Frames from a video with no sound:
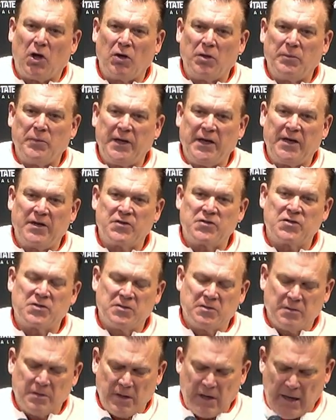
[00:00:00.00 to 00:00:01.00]
You know,
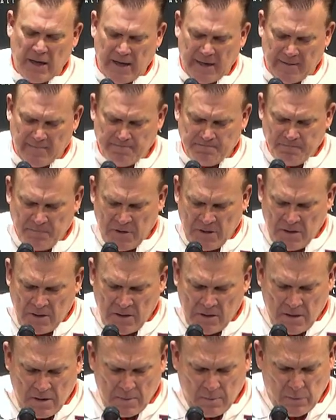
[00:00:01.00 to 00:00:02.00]
I say this all the
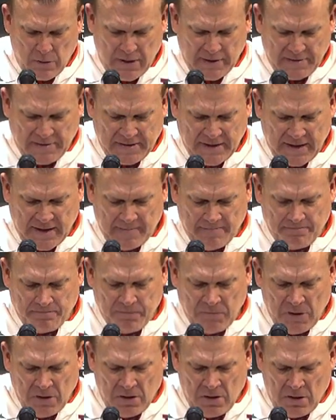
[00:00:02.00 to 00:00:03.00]
time. Jacob
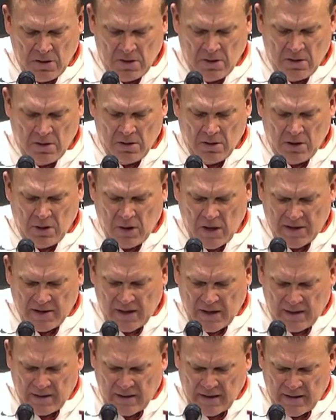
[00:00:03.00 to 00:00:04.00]
Grandison is a
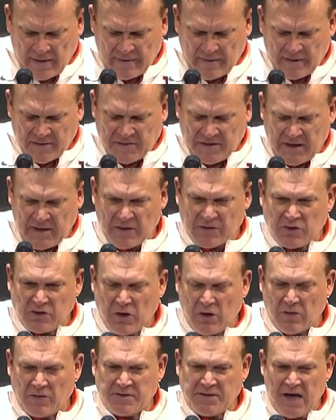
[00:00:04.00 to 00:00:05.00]
guy that I trust
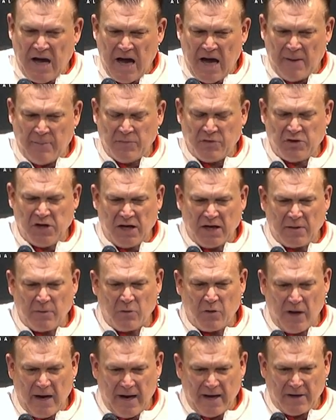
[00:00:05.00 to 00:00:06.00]
more than anything.
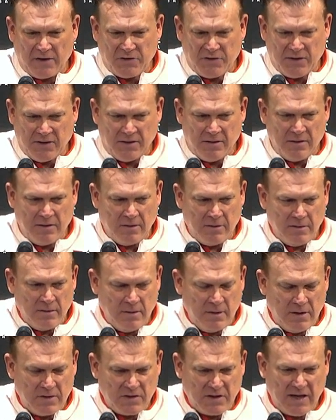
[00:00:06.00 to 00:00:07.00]
He's in the
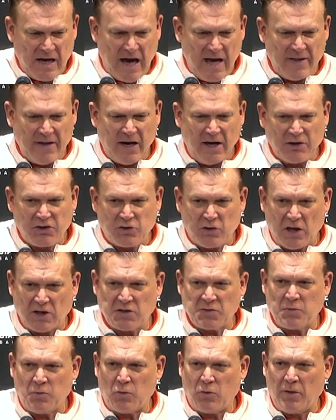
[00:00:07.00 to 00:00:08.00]
gym at 3 o'clock the other
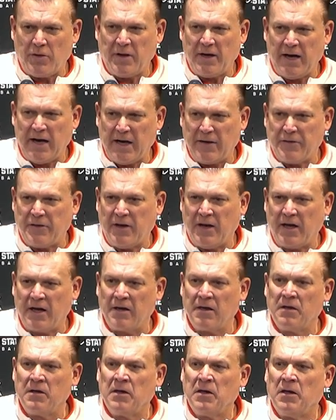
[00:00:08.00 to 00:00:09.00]
night after coming back
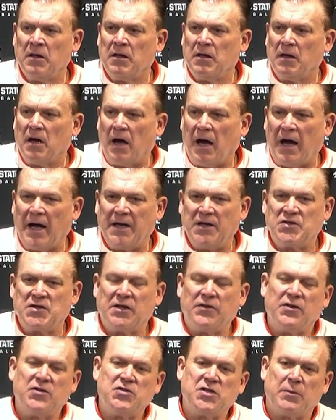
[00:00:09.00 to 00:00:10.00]
from Rutgers, he and
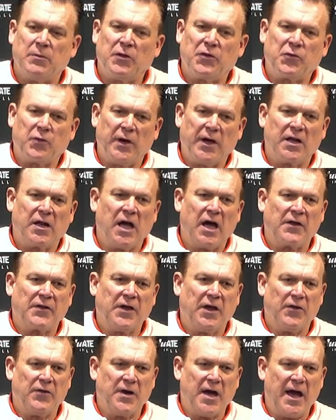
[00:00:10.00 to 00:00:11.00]
Plummer.
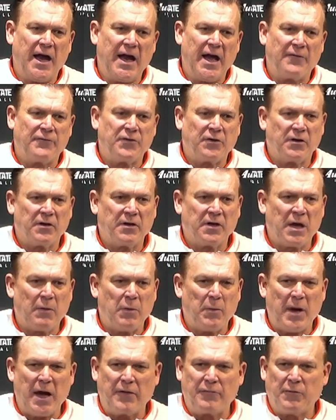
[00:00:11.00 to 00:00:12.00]
And it so
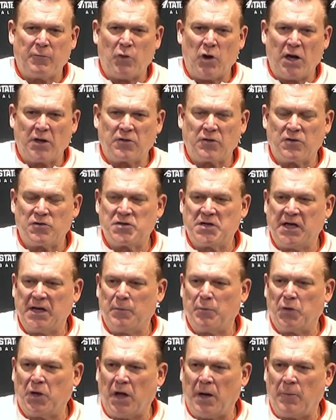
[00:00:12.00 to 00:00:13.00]
often happens,
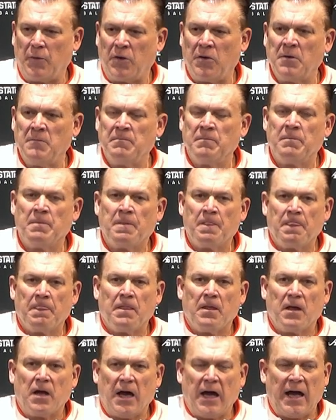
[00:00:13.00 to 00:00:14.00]
really good things
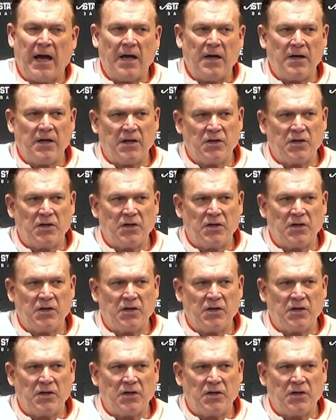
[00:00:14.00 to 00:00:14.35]
happen to you